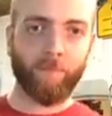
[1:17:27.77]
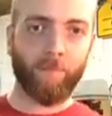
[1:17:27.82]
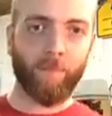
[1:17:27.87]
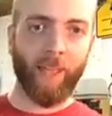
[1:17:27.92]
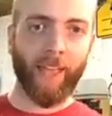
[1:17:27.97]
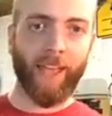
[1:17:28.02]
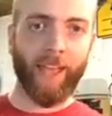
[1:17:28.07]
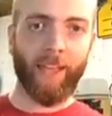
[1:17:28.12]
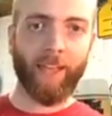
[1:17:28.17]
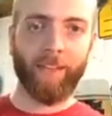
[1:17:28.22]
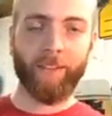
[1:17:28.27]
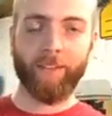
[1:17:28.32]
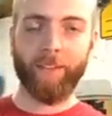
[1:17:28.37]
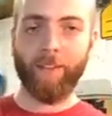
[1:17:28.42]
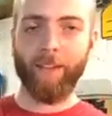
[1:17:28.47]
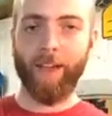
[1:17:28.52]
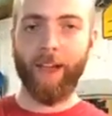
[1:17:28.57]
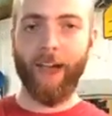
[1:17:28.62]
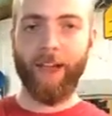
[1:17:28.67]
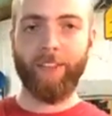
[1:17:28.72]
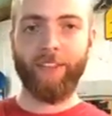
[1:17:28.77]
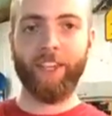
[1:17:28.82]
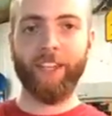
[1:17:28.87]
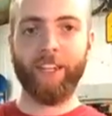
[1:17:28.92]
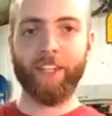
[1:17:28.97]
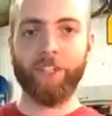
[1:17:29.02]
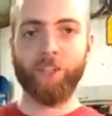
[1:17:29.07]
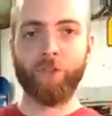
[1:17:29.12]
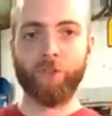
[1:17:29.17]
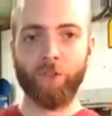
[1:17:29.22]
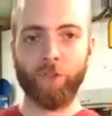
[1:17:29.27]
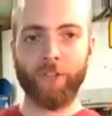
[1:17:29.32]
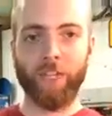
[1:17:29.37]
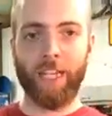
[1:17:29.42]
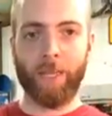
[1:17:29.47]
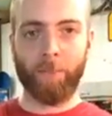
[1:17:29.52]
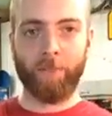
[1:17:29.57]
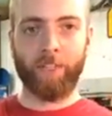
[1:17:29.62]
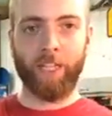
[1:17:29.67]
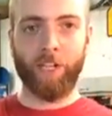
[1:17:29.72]
And I think it is true that
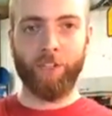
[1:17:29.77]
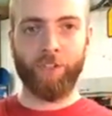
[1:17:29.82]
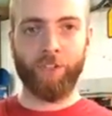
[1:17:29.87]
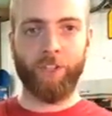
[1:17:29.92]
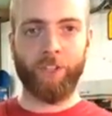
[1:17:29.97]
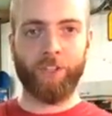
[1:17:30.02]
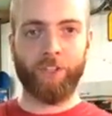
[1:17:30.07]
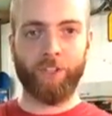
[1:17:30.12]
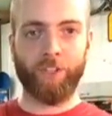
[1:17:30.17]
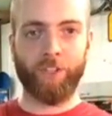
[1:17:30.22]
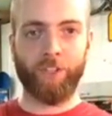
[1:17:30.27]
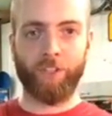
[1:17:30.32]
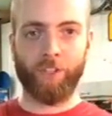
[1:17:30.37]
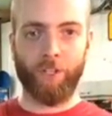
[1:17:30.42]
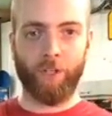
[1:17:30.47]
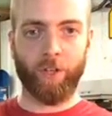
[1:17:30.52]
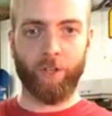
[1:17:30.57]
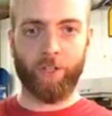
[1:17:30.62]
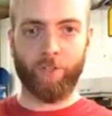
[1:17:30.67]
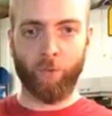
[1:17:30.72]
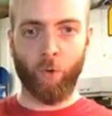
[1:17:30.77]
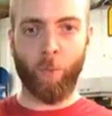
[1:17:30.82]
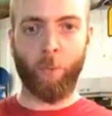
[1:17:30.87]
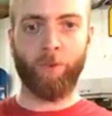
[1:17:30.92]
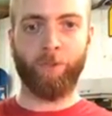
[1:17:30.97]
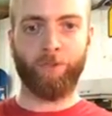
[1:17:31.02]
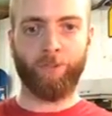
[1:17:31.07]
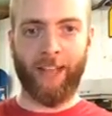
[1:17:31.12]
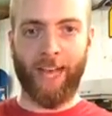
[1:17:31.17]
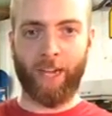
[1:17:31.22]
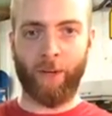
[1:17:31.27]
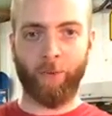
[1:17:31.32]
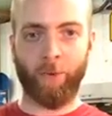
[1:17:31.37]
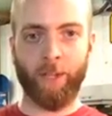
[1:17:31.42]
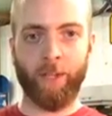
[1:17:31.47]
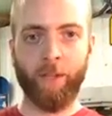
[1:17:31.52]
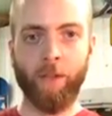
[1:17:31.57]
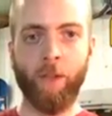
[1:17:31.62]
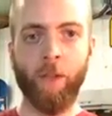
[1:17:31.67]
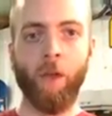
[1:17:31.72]
imitation is the sincerest form of
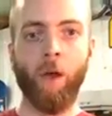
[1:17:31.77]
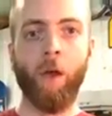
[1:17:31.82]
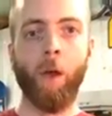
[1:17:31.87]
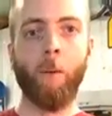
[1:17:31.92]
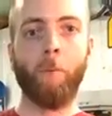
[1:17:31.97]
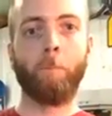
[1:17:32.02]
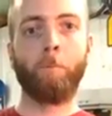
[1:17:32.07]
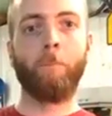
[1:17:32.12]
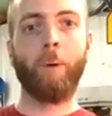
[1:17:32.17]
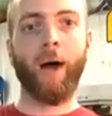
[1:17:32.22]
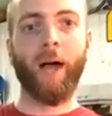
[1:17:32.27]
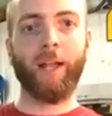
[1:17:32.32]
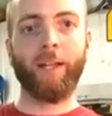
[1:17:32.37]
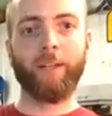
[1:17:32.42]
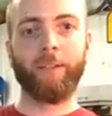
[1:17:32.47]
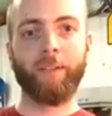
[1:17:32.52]
flattery, but